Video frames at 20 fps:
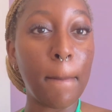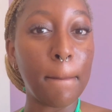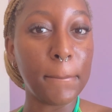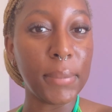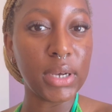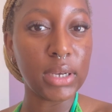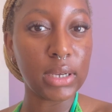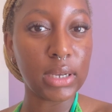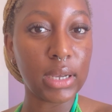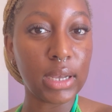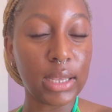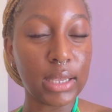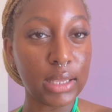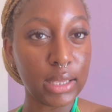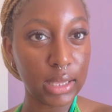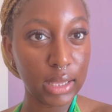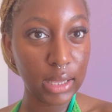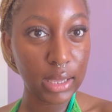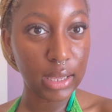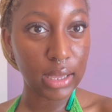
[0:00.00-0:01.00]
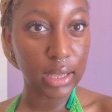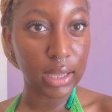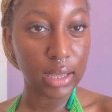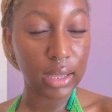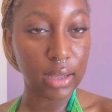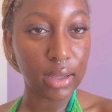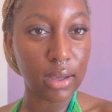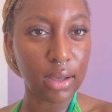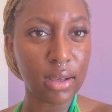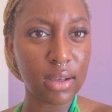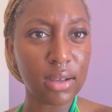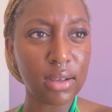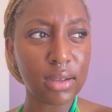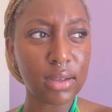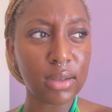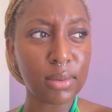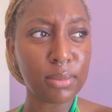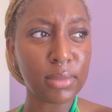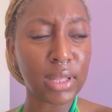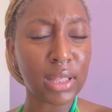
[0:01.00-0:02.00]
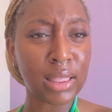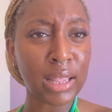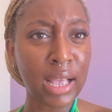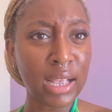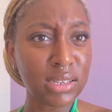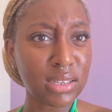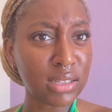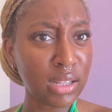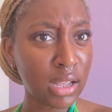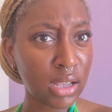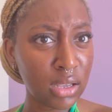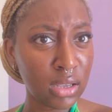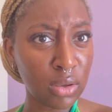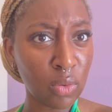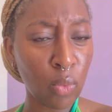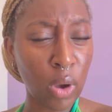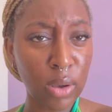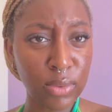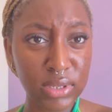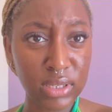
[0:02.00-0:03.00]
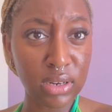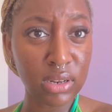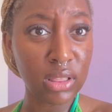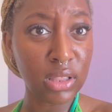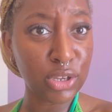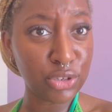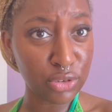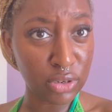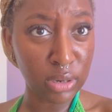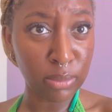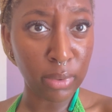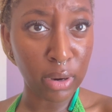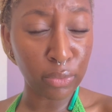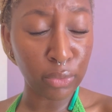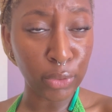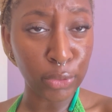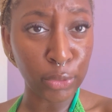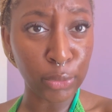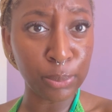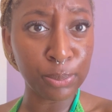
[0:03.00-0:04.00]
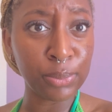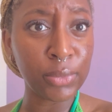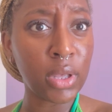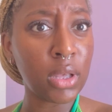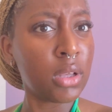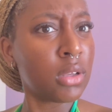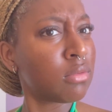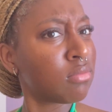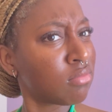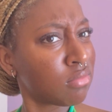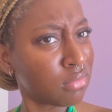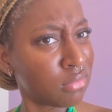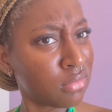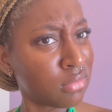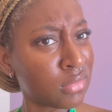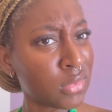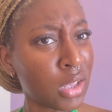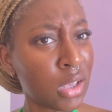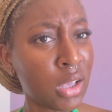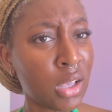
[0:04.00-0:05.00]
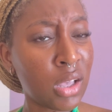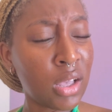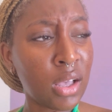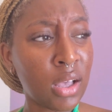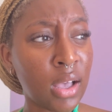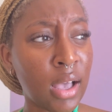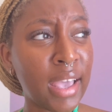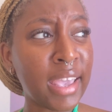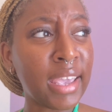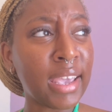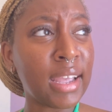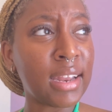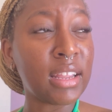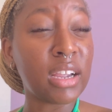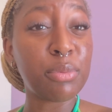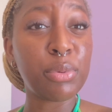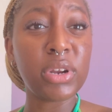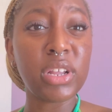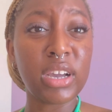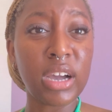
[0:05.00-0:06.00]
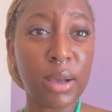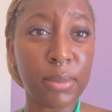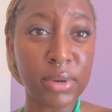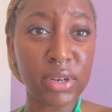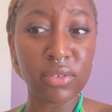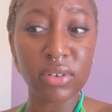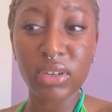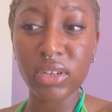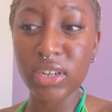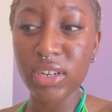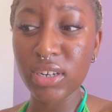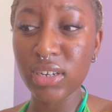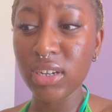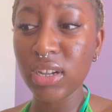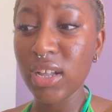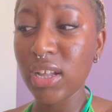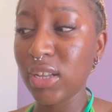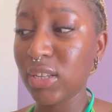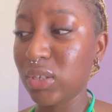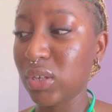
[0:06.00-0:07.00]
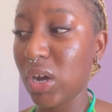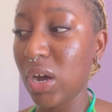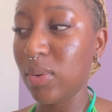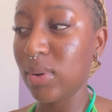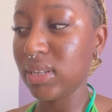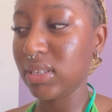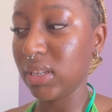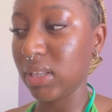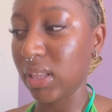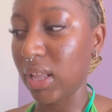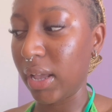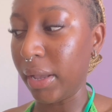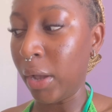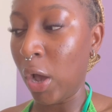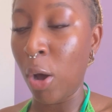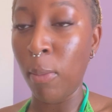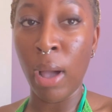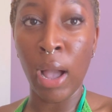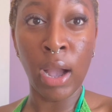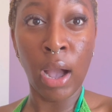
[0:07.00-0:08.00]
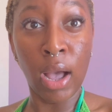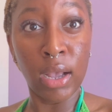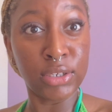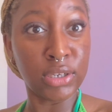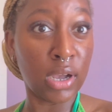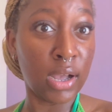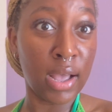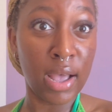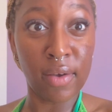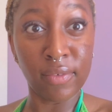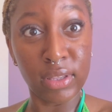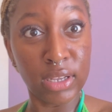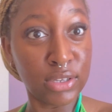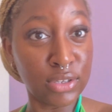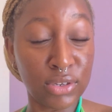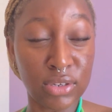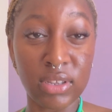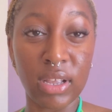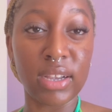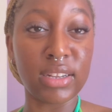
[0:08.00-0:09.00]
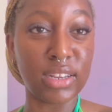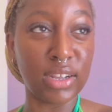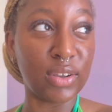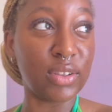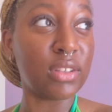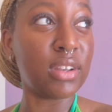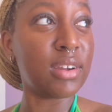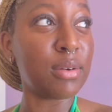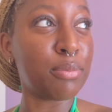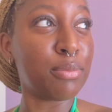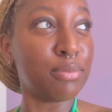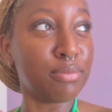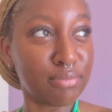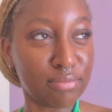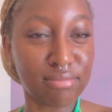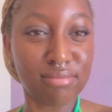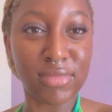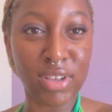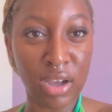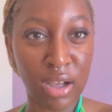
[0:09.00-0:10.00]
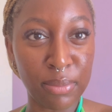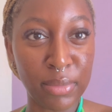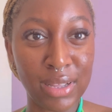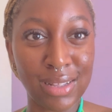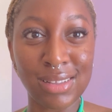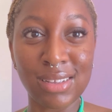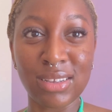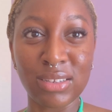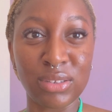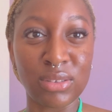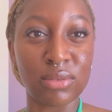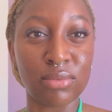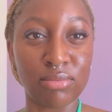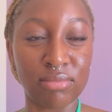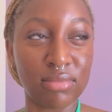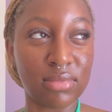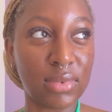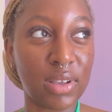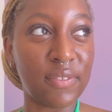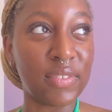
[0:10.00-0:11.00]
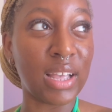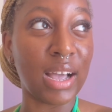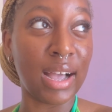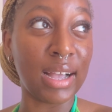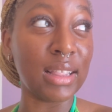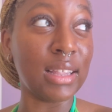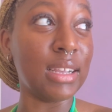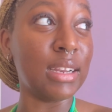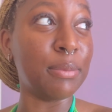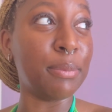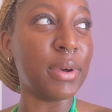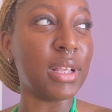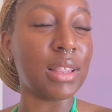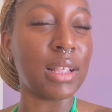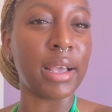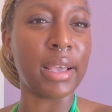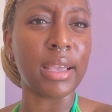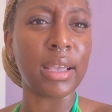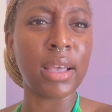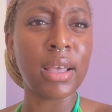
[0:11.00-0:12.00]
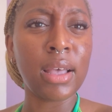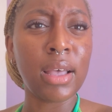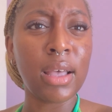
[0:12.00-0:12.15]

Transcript: But yeah, um, last night, why was there a lizard in my room? and they're pretty common around here. So I wasn't like, oh my gosh, y'all have lizards. Like, no, they're common because of the island. But like,